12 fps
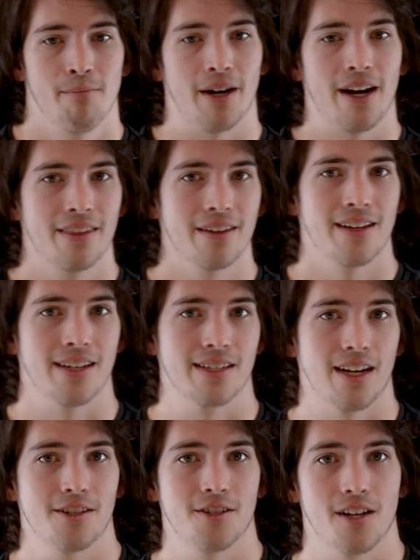Python has
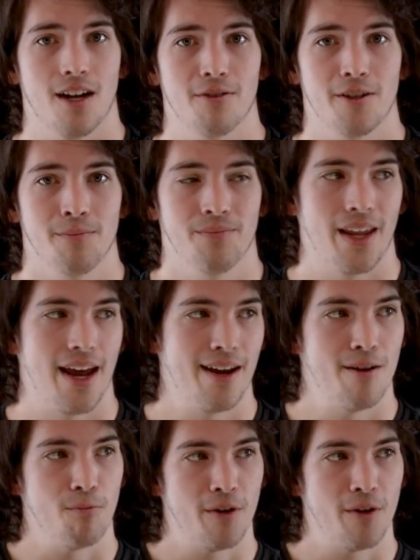got you covered. And